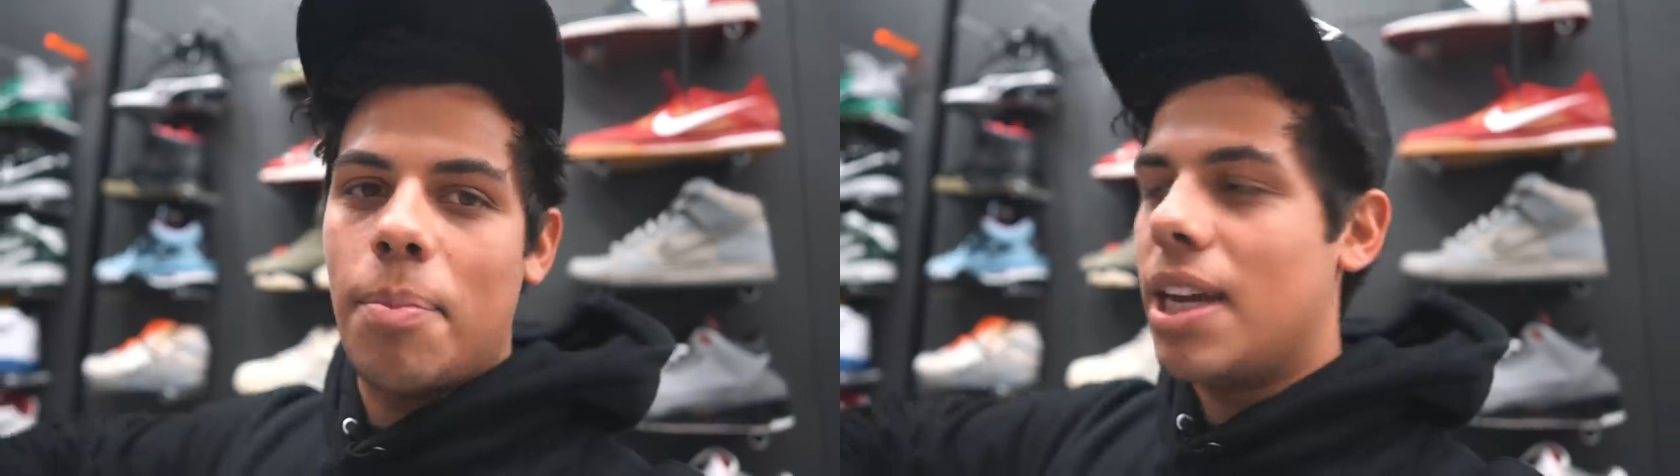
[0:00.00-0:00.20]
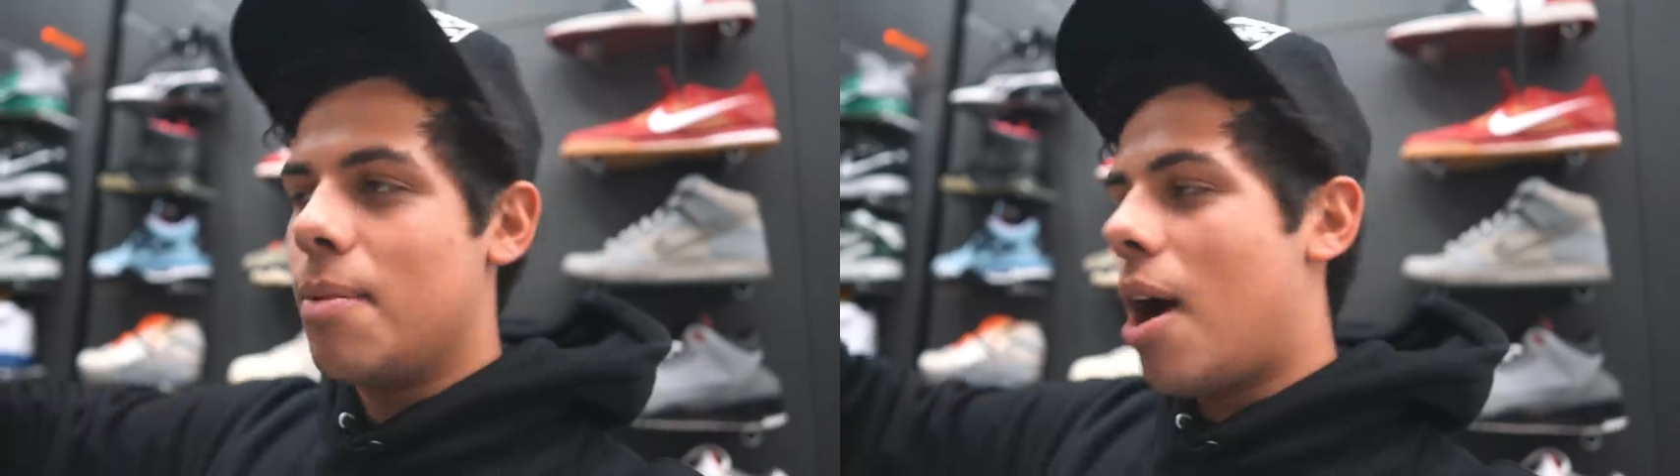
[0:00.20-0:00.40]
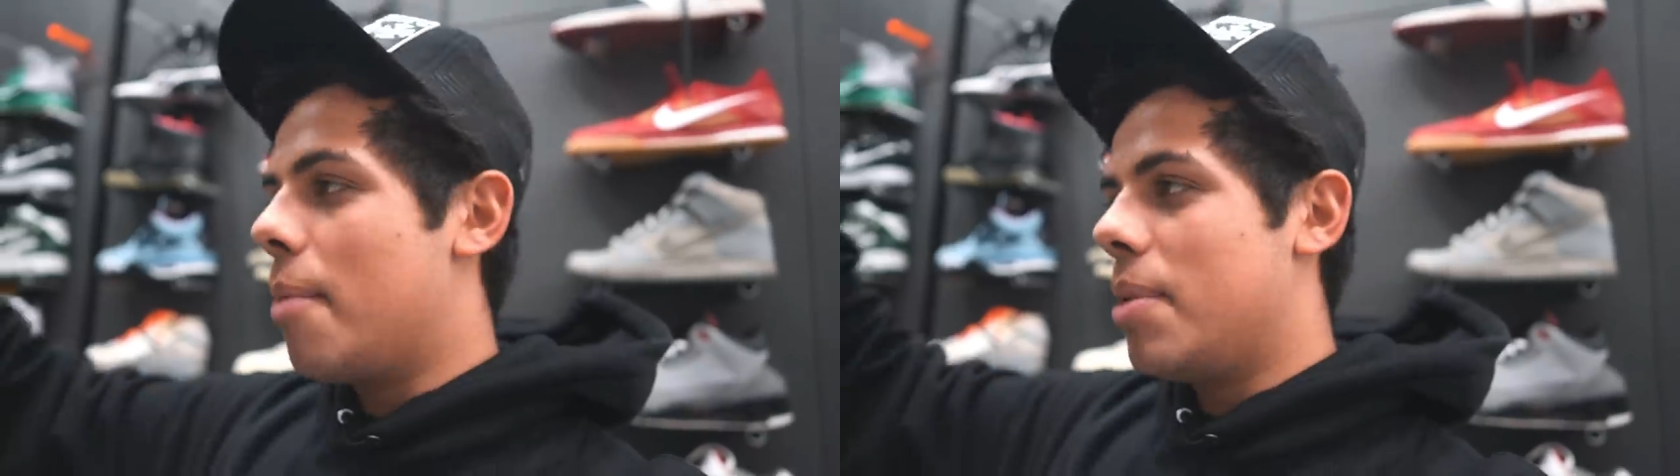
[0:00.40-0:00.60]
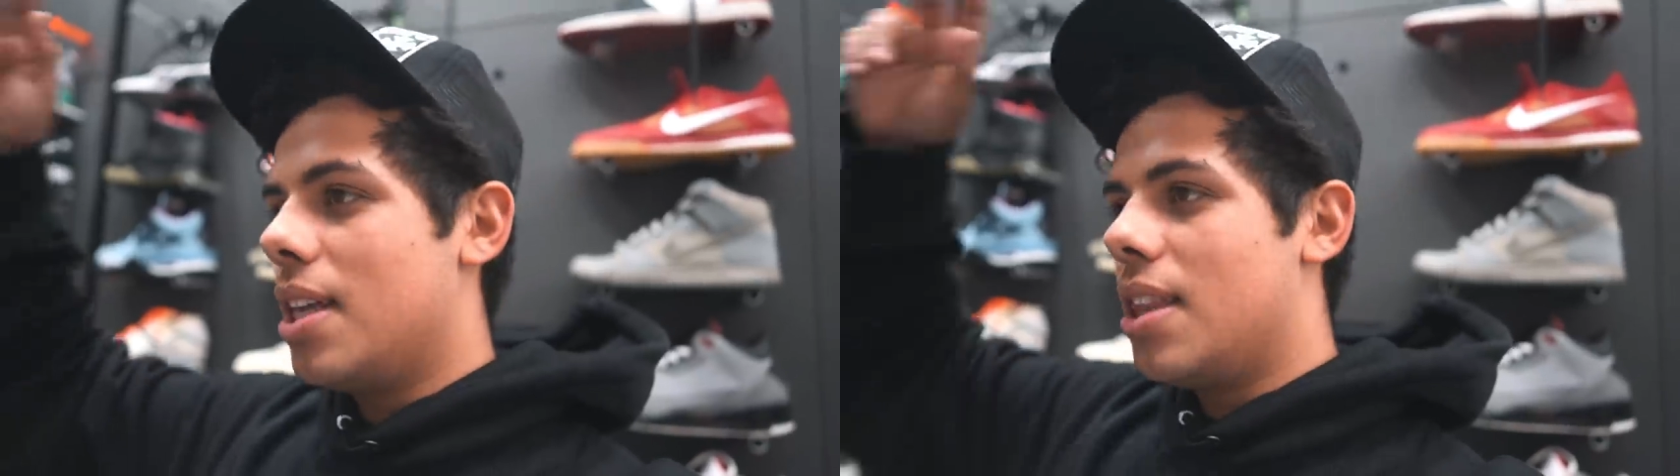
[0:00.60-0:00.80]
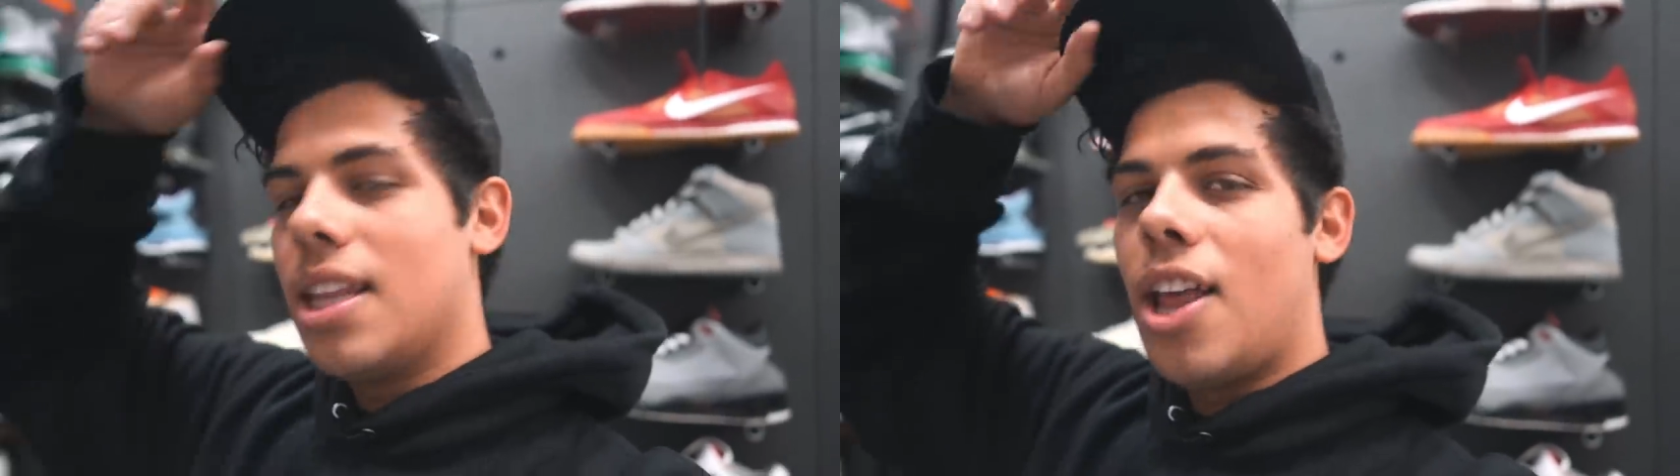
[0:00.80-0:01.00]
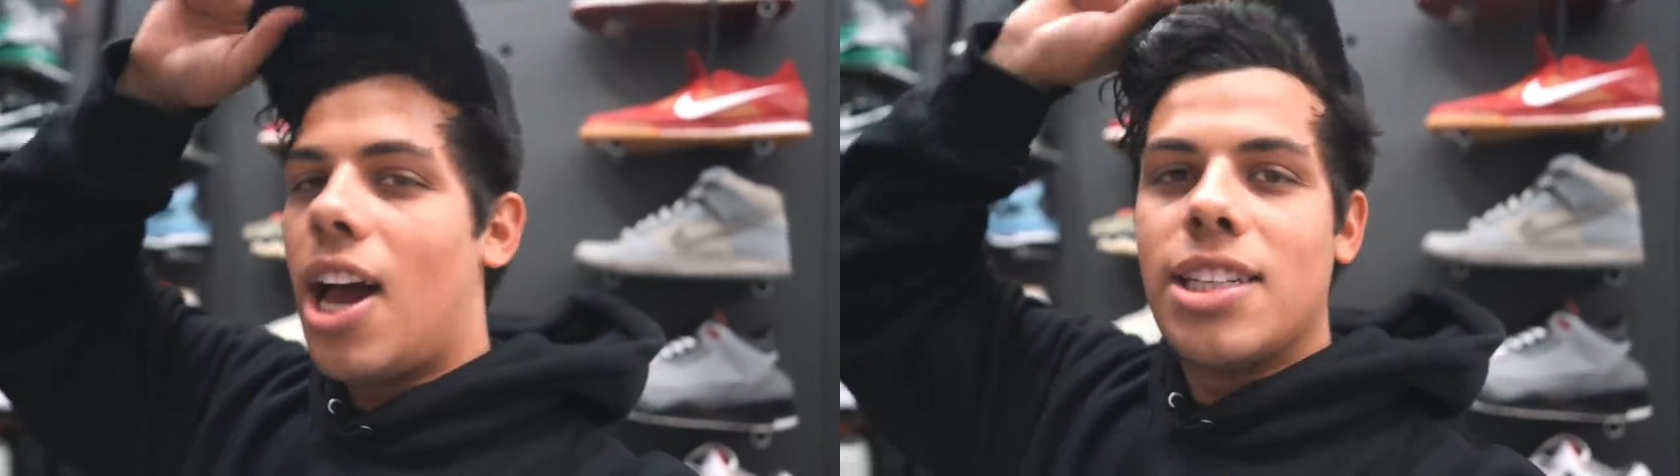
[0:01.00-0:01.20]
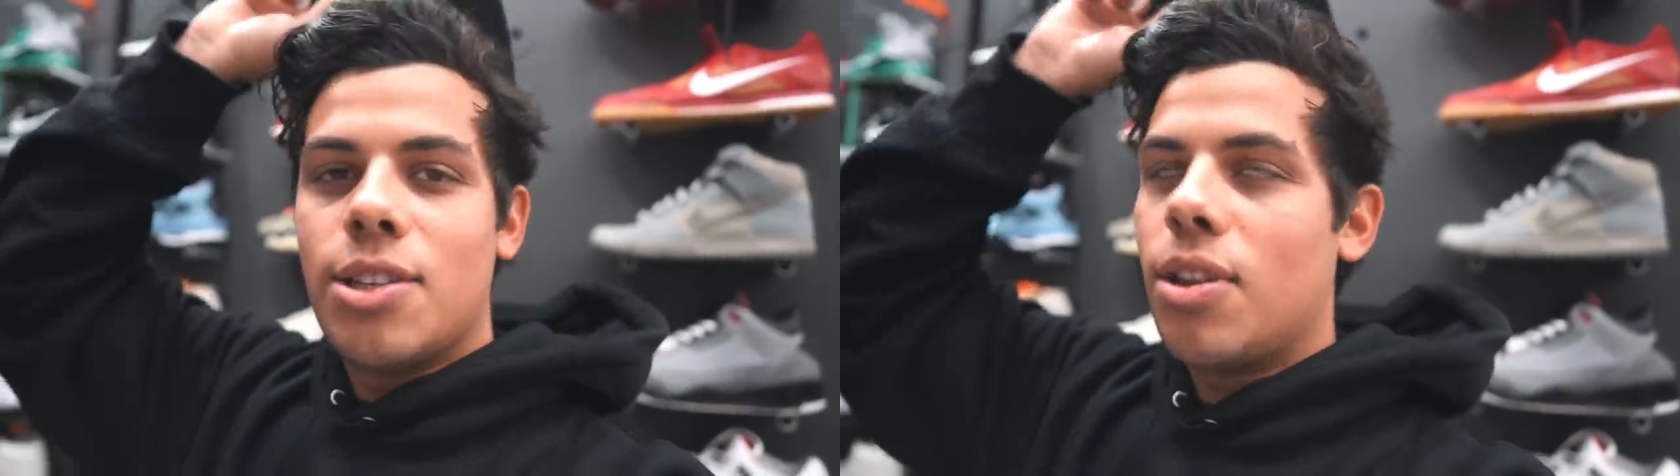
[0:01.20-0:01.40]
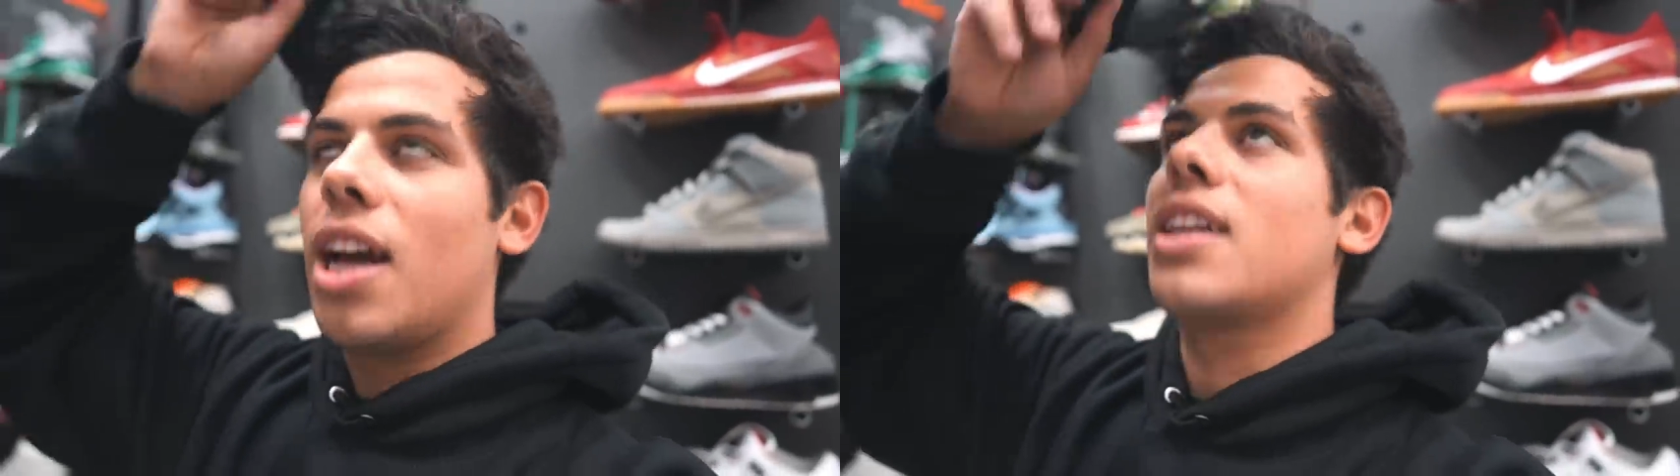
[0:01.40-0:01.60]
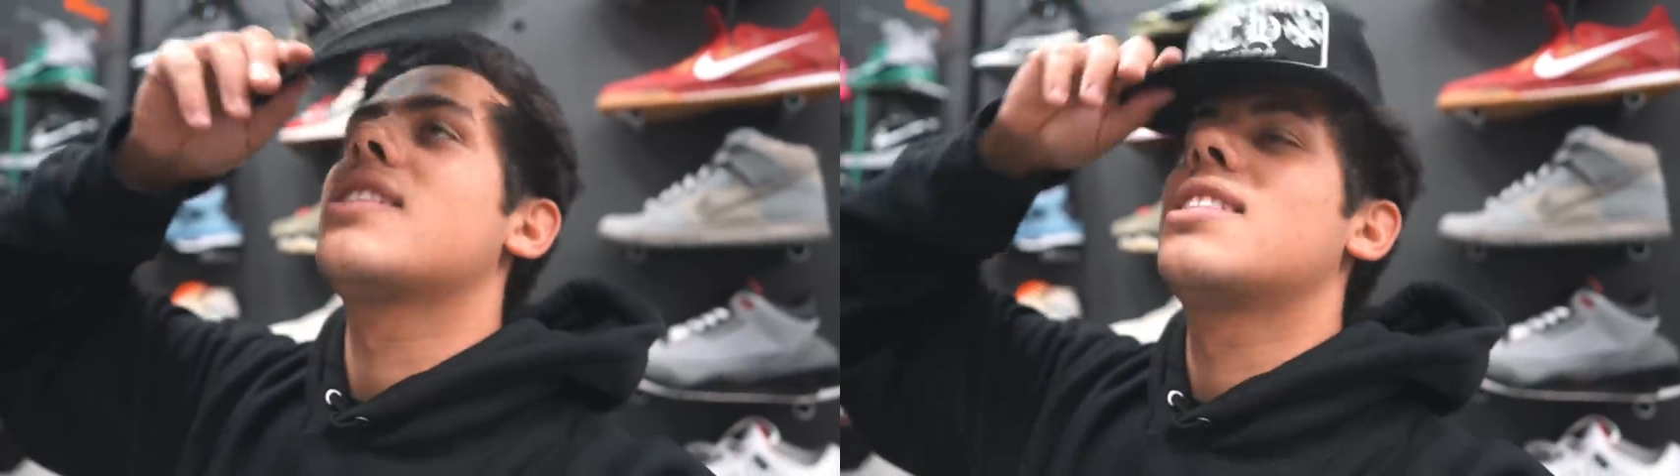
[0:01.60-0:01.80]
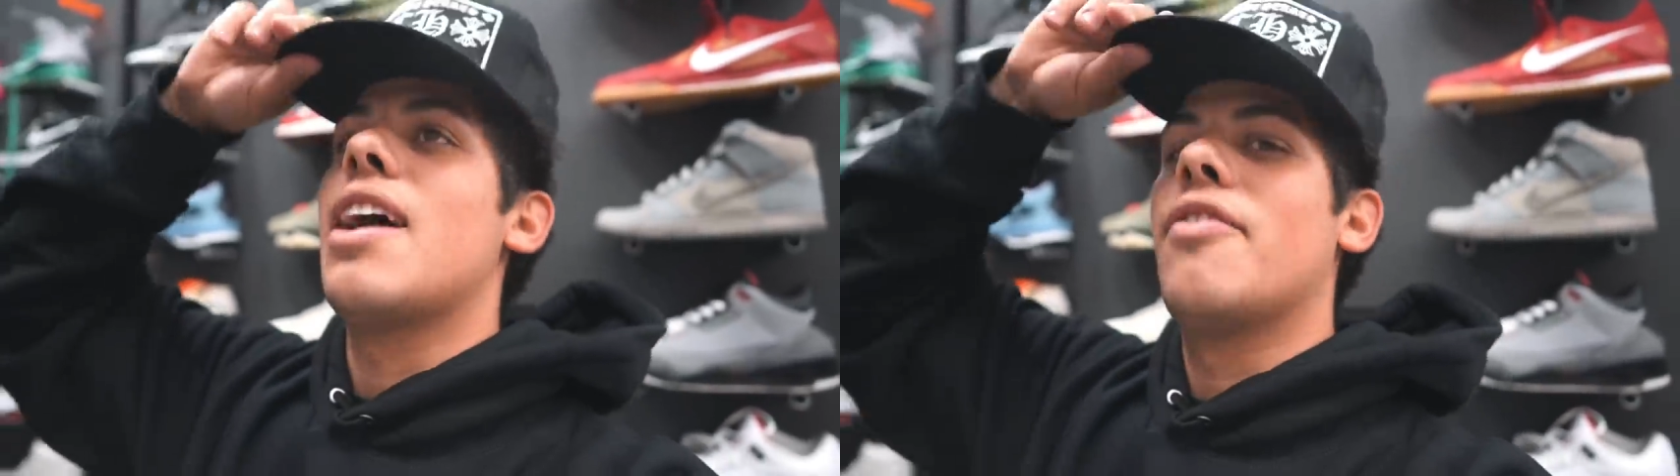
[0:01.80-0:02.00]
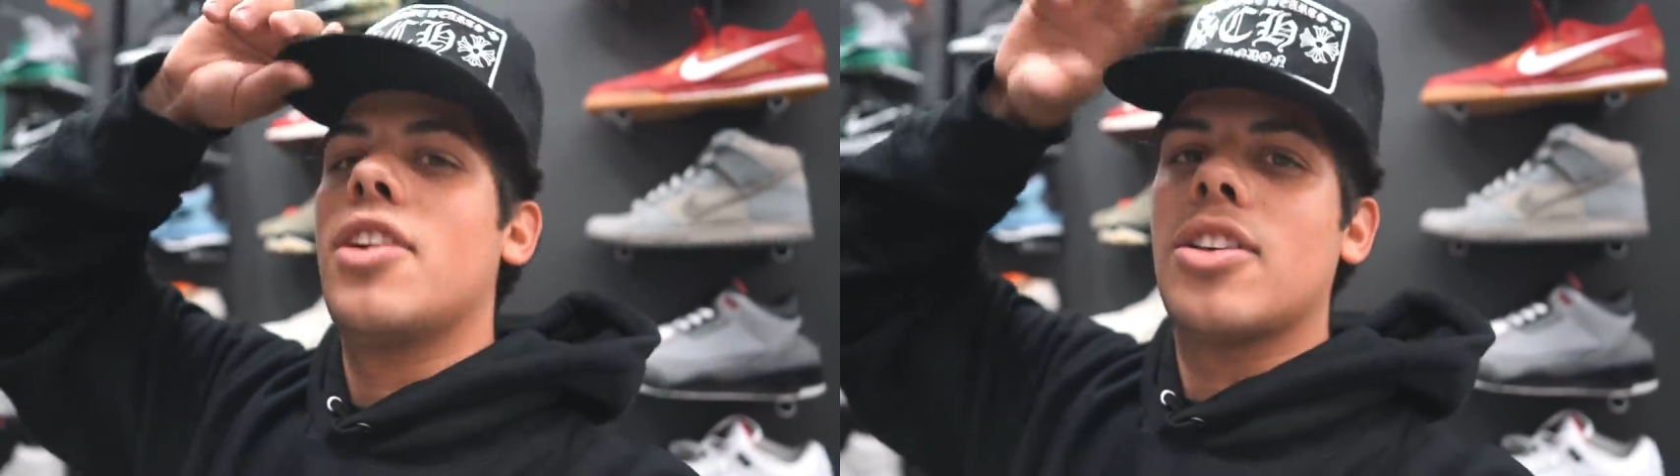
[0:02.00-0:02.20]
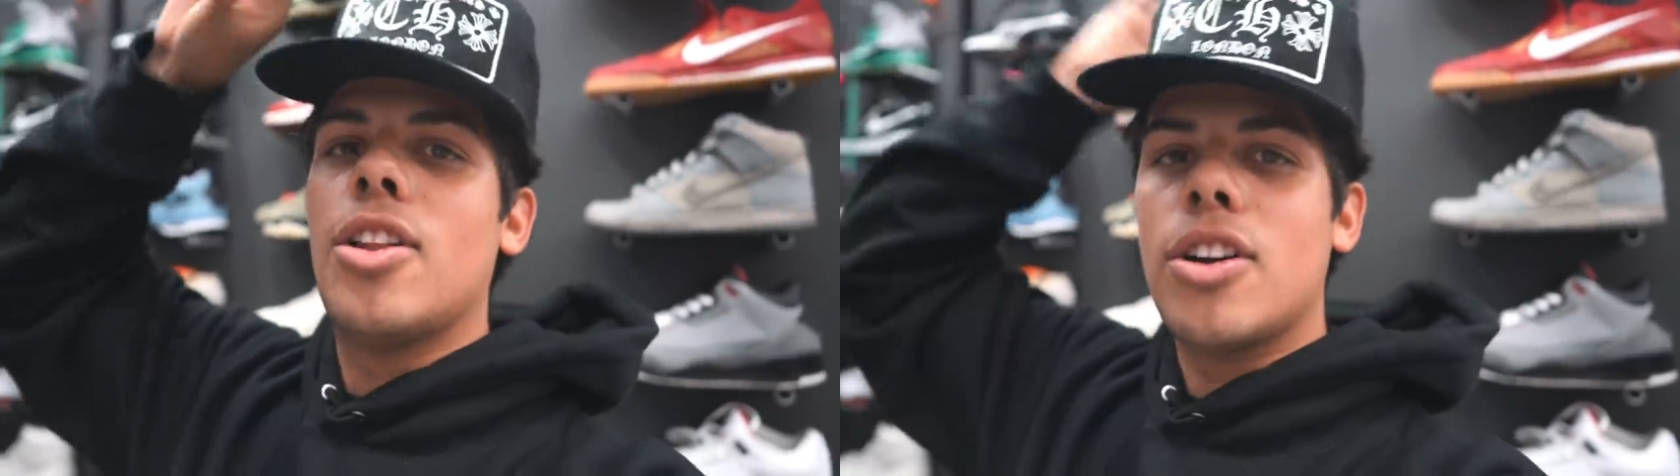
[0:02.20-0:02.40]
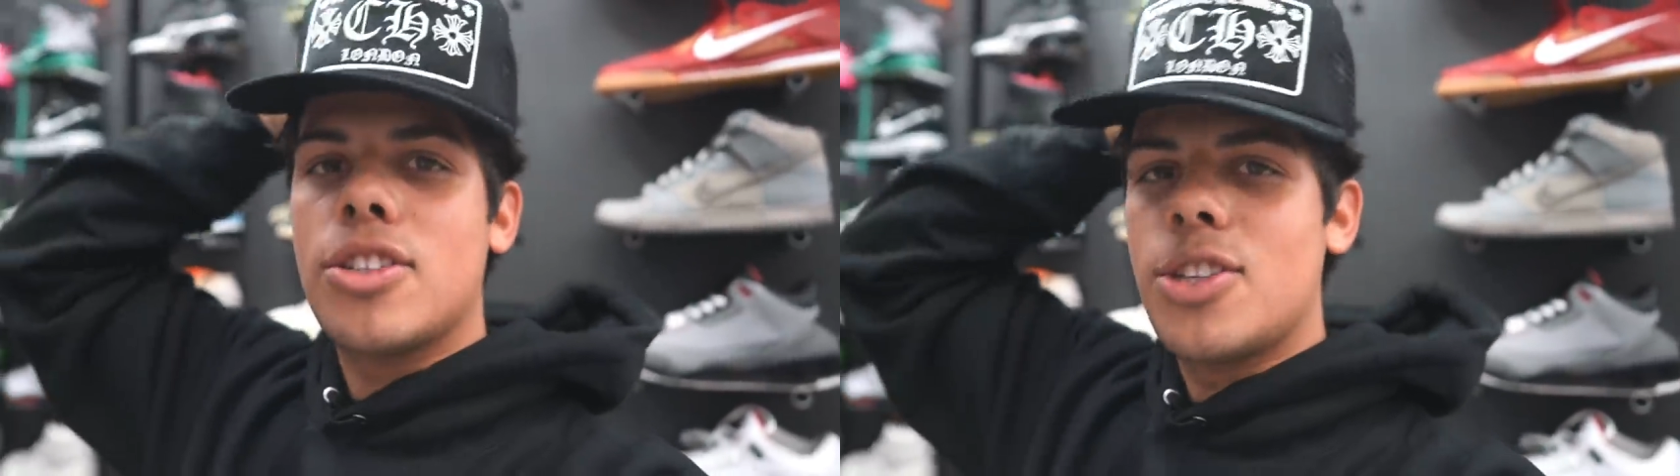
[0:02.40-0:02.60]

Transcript: but he might be in the line till like 7 o'clock.